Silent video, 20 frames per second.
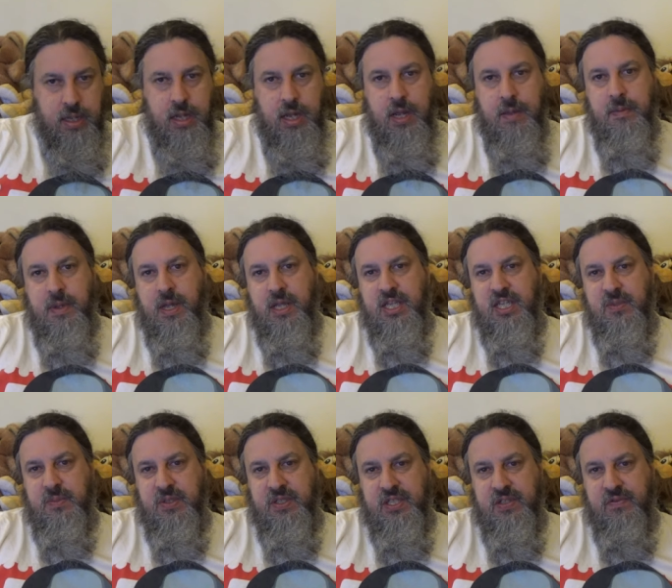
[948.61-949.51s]
I'm not
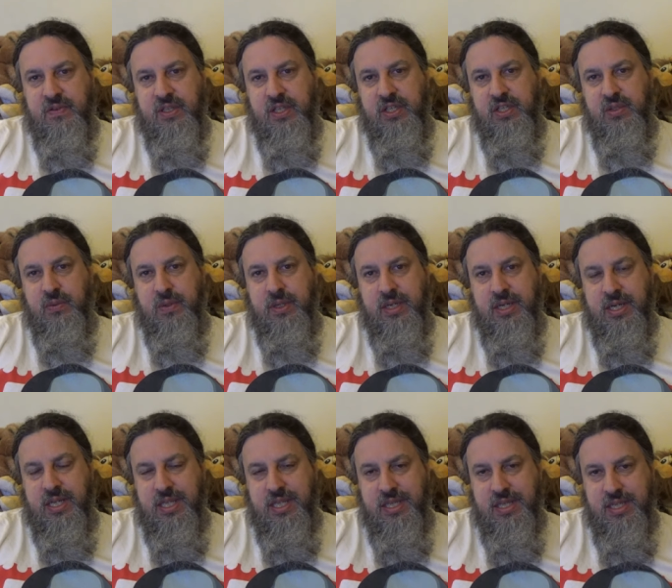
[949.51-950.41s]
specifically doing
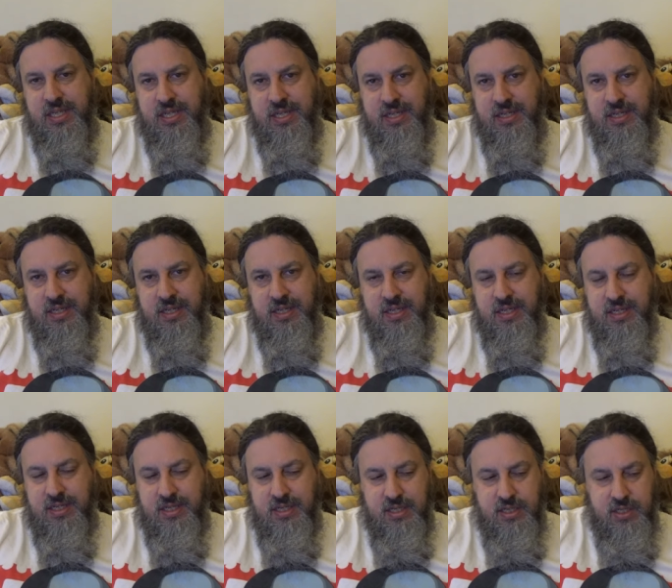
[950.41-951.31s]
anything
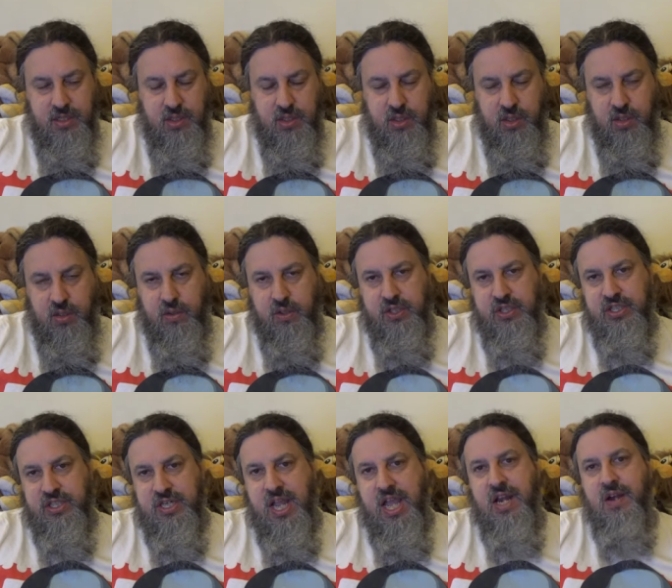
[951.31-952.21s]

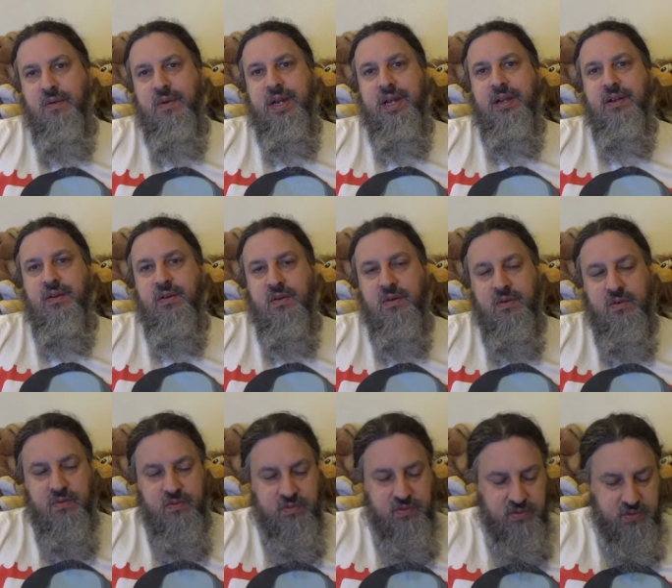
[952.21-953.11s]
earth-shattering
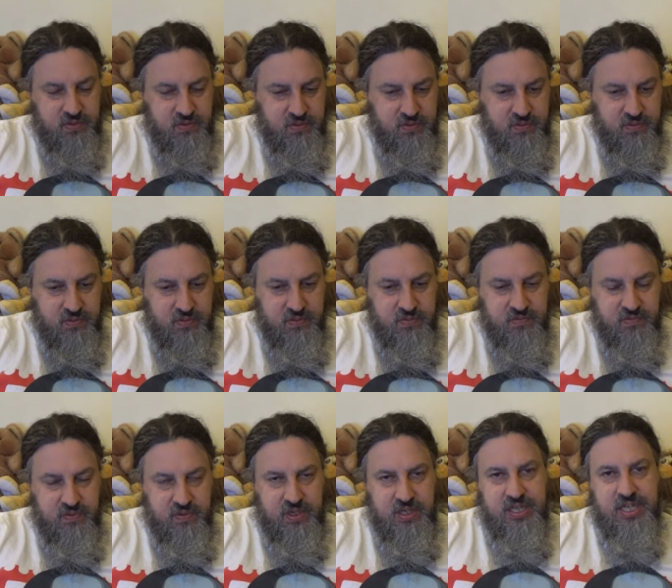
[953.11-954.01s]
or, you know,
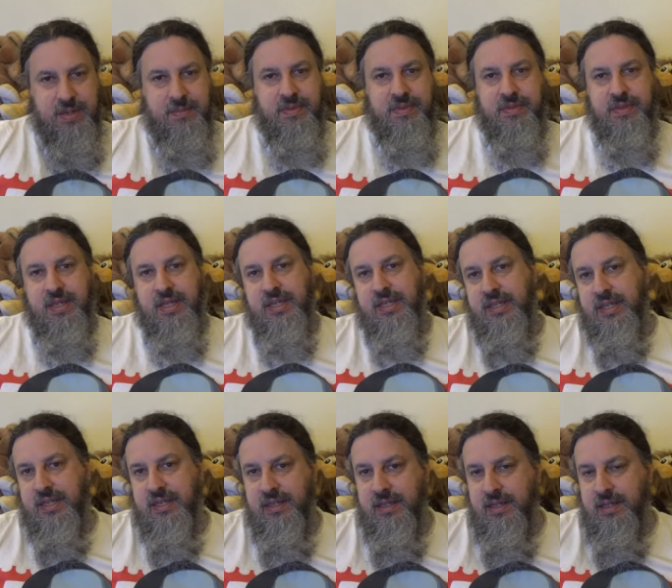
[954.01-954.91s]
very deep
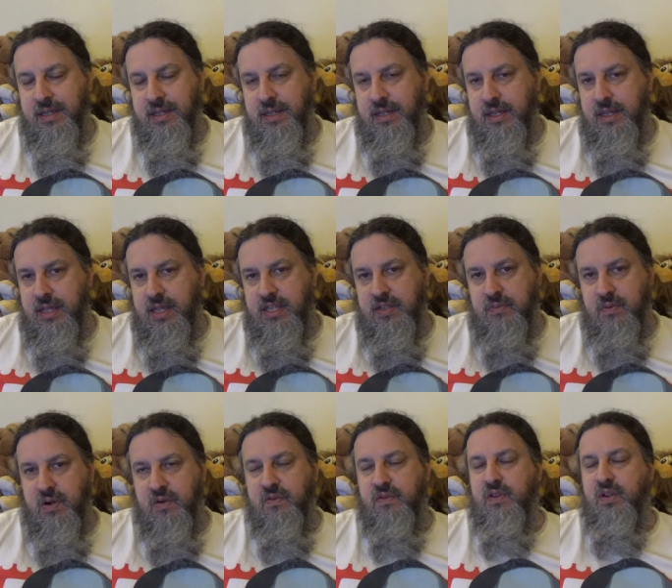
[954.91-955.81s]
thinking. It's
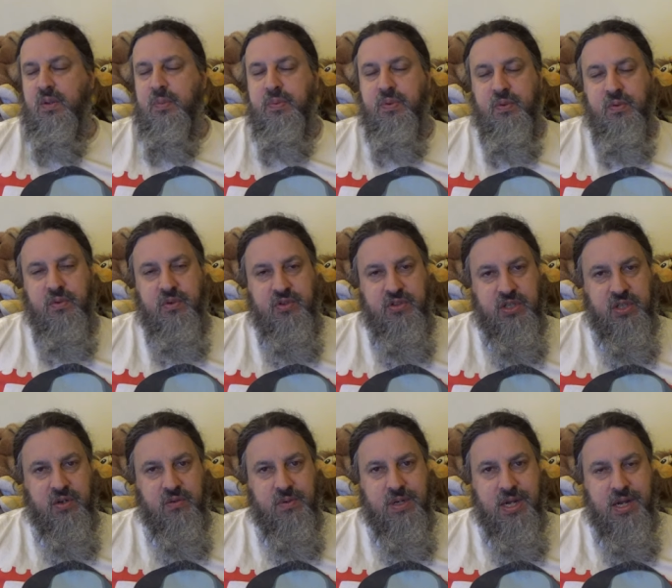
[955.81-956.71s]
more of like
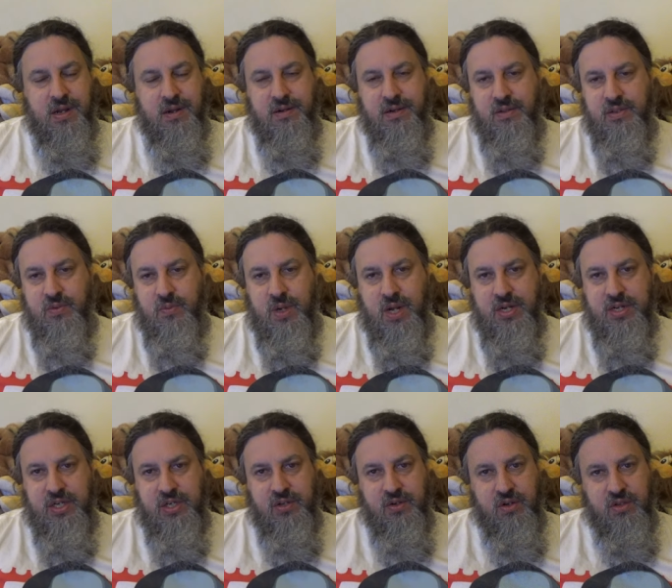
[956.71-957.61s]
perusing around. I was
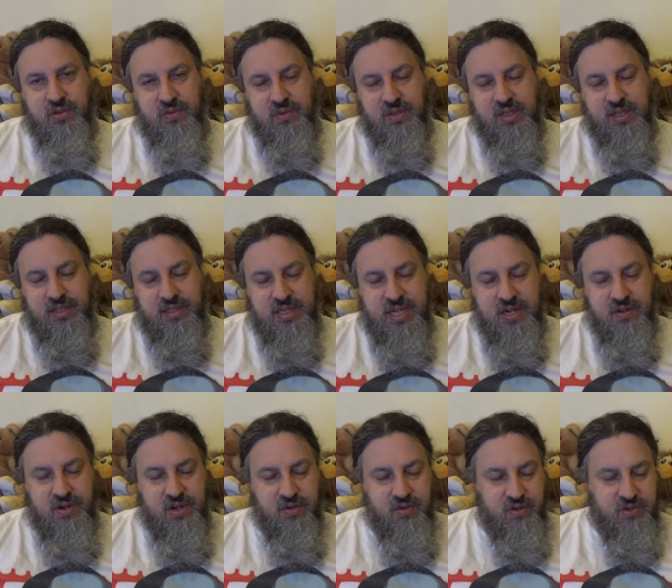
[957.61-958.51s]
watching
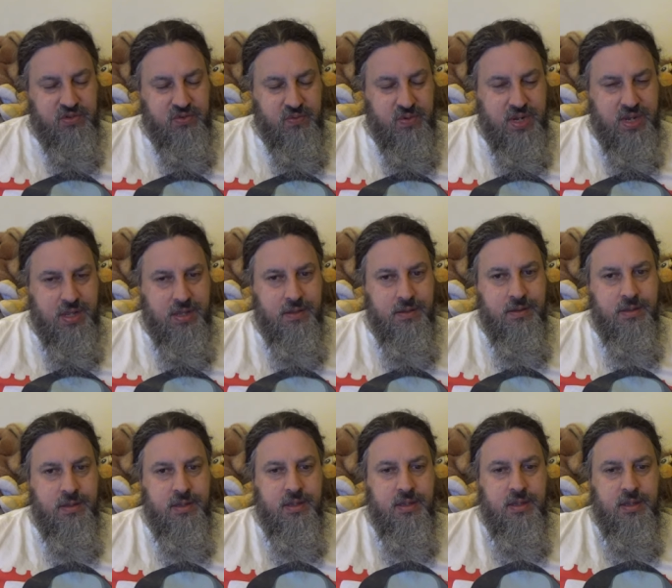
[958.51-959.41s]
Cassandra at Nerds RL.
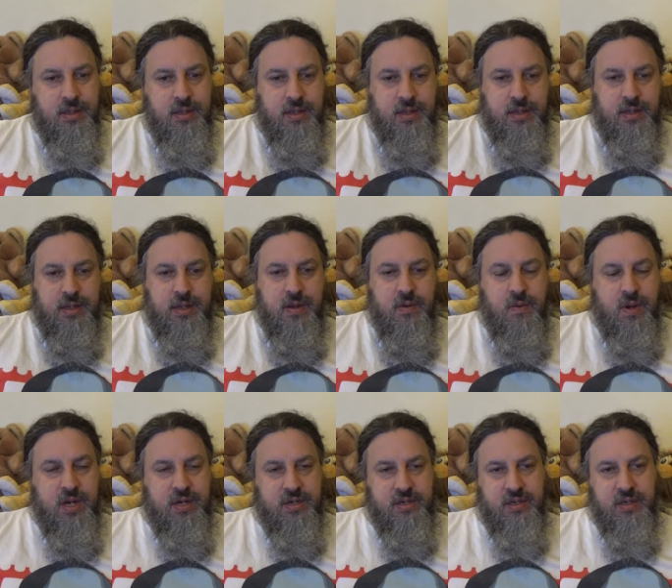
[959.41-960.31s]
I
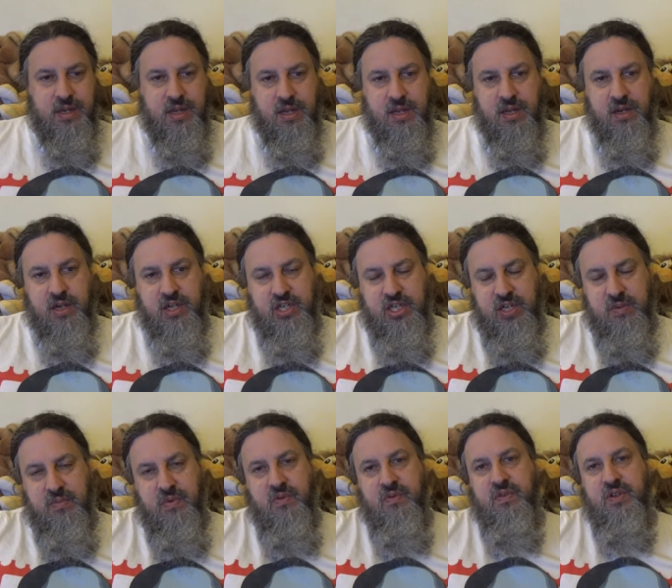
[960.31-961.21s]
watched.
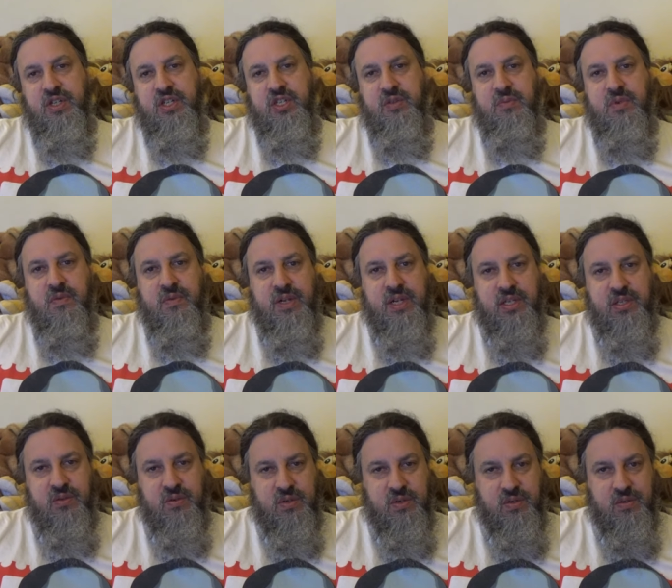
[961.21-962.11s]
She's moving
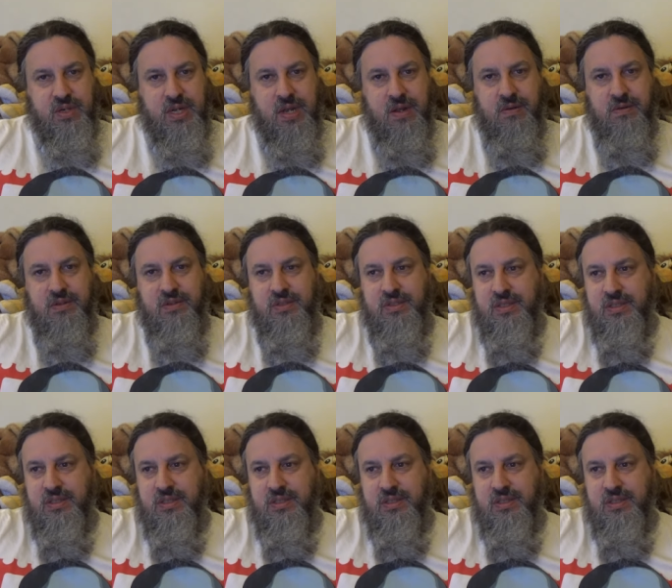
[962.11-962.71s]
into a new house,